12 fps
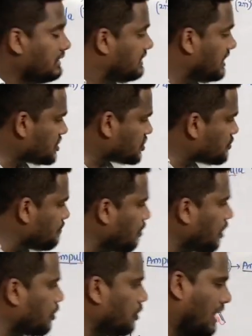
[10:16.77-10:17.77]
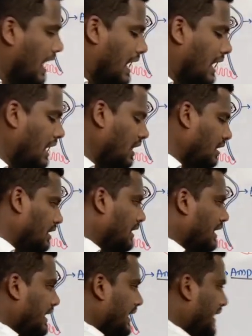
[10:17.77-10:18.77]
This morula,
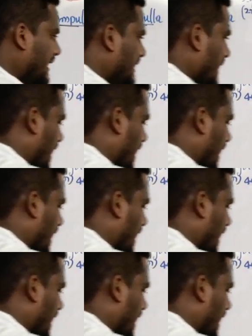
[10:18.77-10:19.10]
it